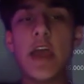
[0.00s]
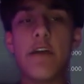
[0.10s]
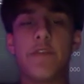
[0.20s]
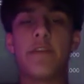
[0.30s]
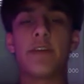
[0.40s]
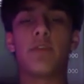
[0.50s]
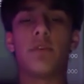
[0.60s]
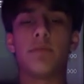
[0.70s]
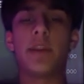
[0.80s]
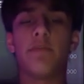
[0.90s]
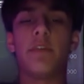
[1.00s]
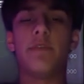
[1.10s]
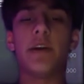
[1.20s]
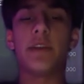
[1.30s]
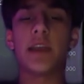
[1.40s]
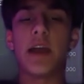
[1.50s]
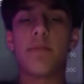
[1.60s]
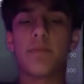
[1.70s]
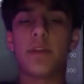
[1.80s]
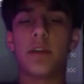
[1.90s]
If I have like a 1 minute fair value
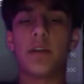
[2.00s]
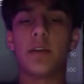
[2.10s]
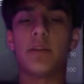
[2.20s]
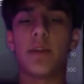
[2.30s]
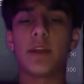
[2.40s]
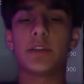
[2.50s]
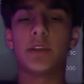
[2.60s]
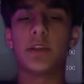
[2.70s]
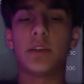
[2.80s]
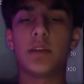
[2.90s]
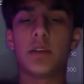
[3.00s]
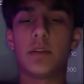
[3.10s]
gap in our direction,